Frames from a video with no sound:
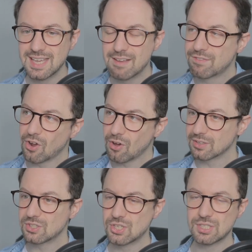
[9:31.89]
if
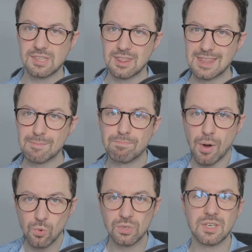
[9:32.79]
not just the
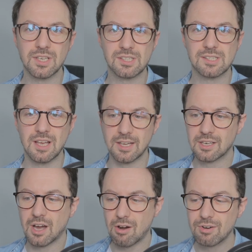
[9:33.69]
boldness and
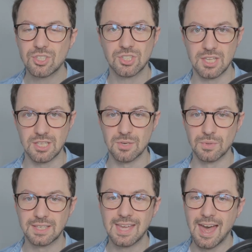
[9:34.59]
courage that you
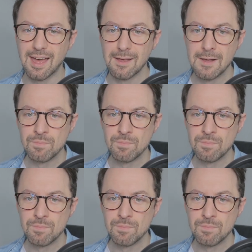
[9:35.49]
would get,